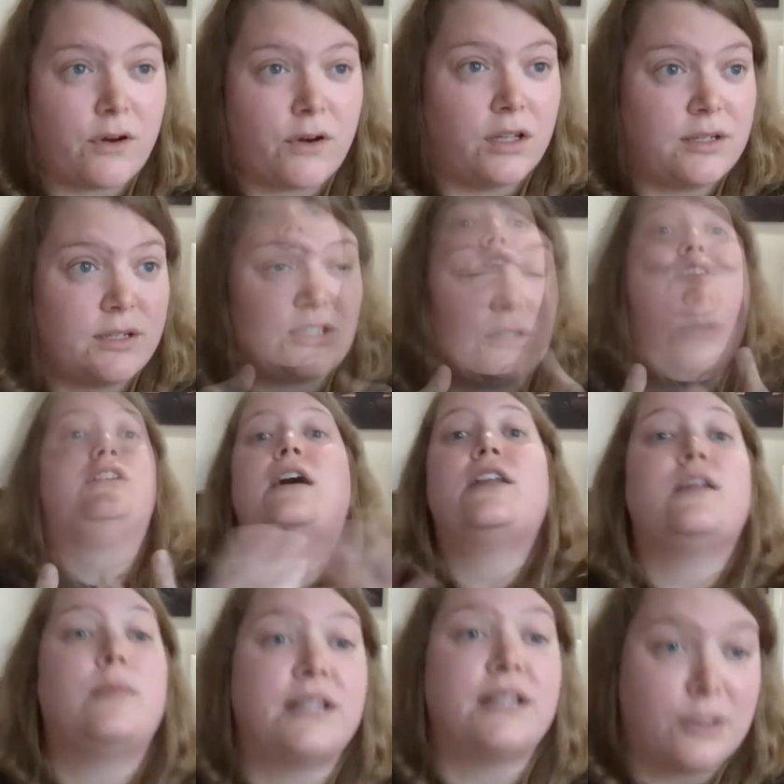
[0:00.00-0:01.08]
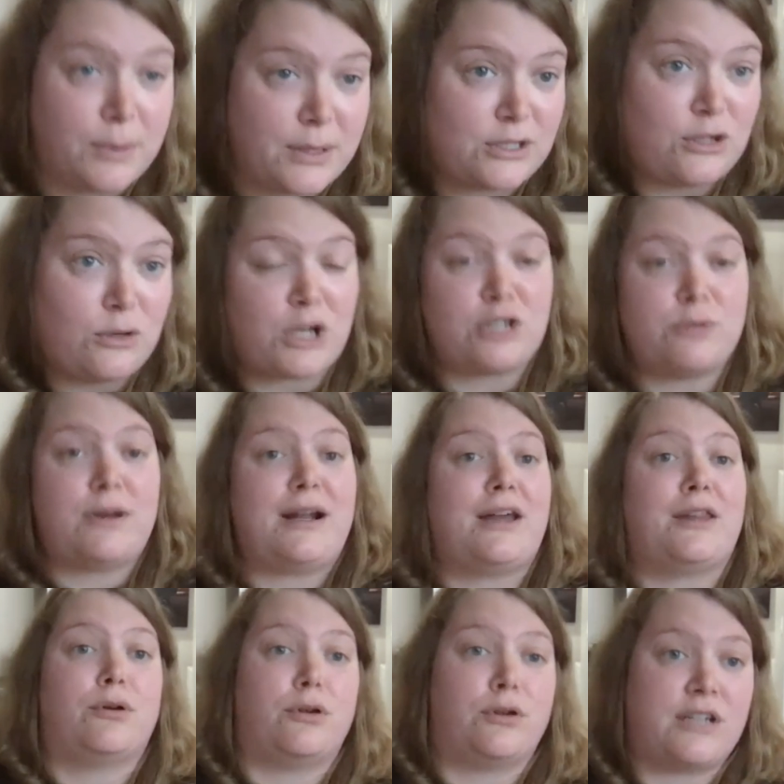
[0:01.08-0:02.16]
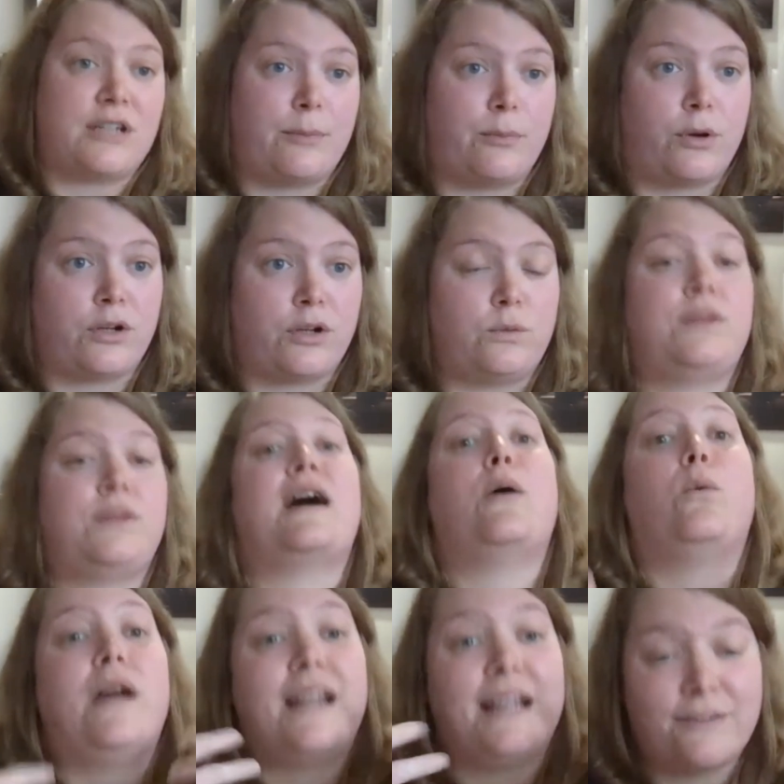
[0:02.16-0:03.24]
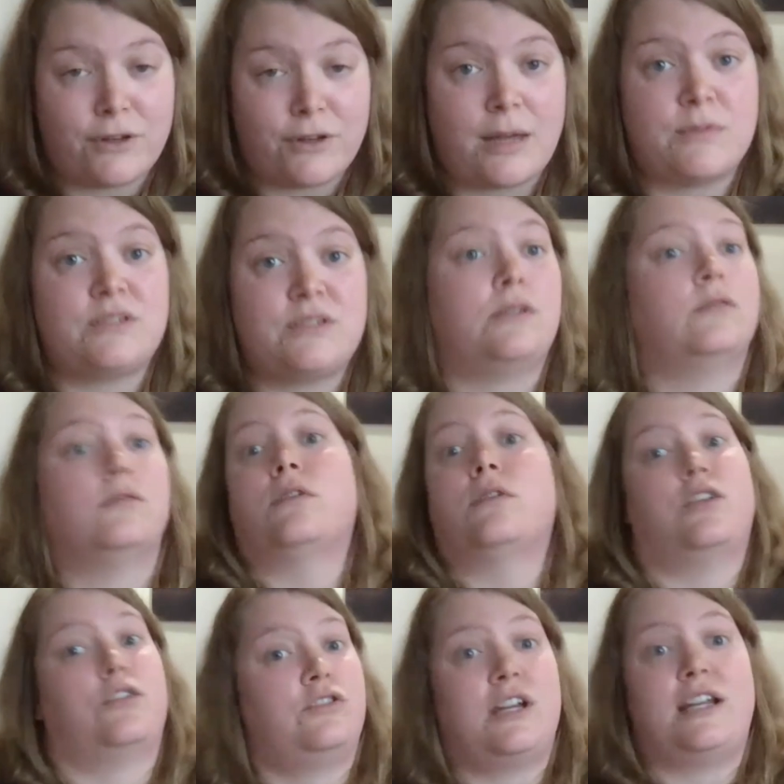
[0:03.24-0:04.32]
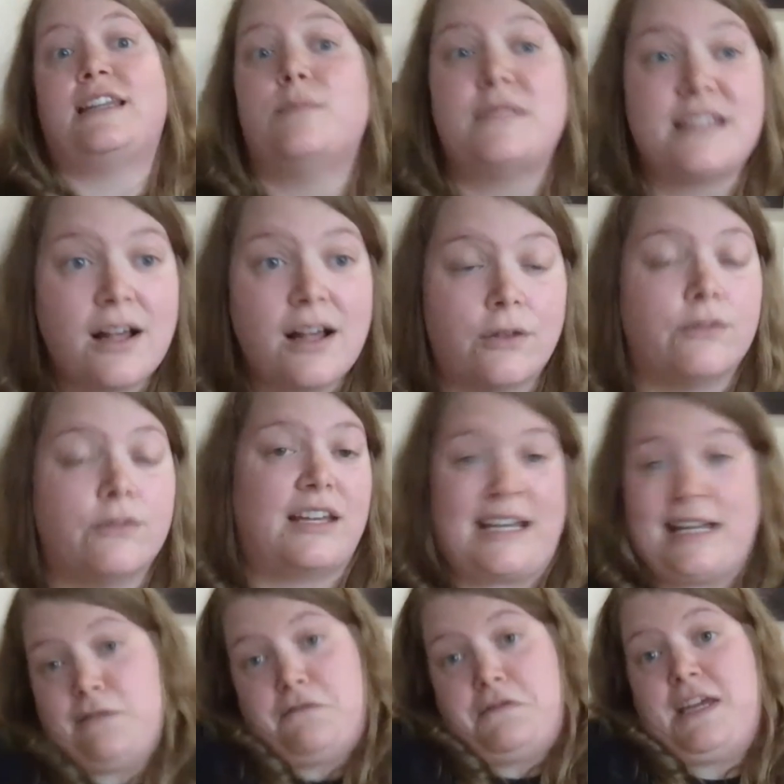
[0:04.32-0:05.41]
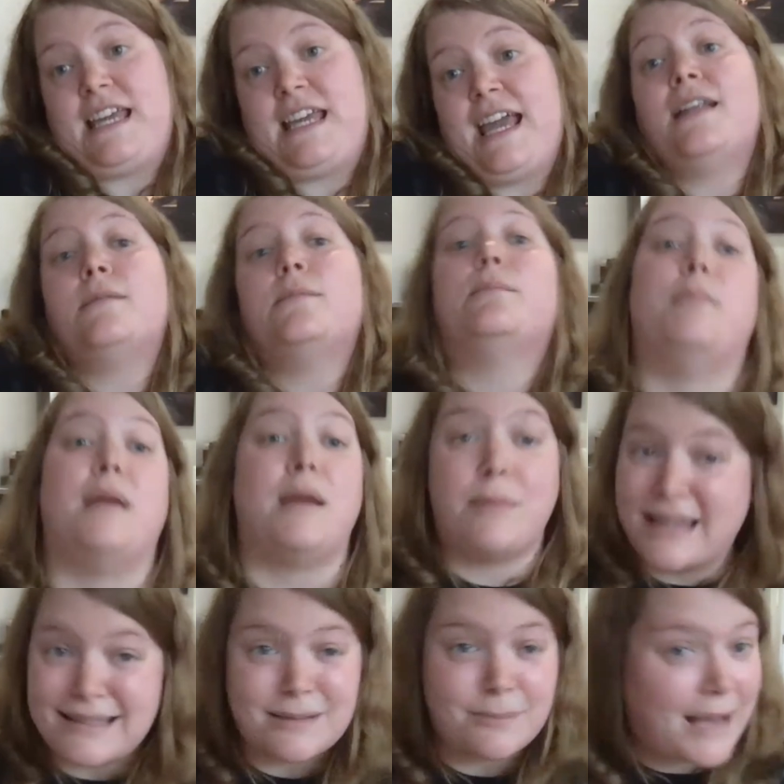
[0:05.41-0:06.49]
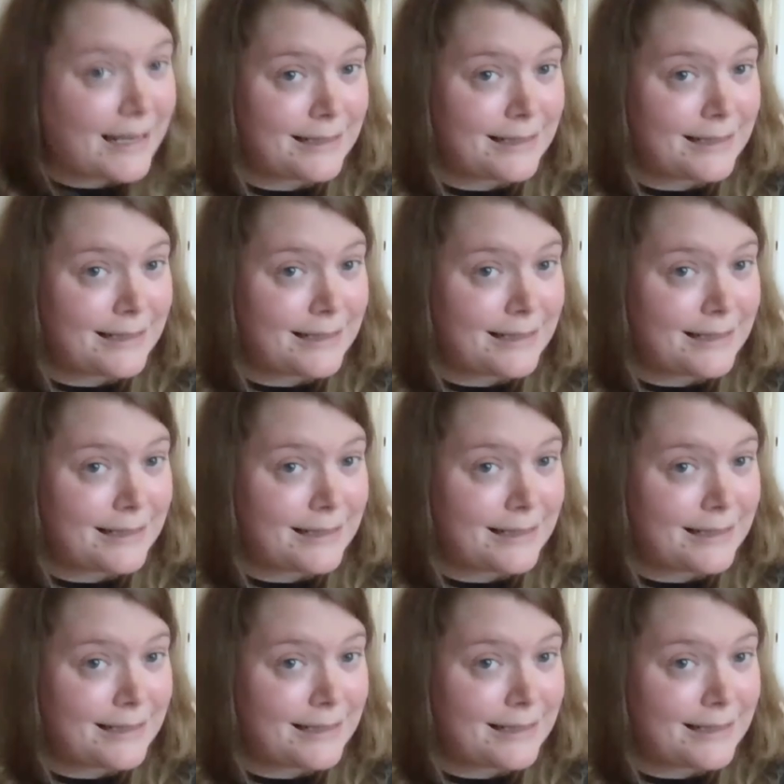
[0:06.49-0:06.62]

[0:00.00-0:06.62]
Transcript: fall into. You tell them a little bit too much about how the prototype works without waiting for them to understand it themselves. And if they can't, maybe that's a bad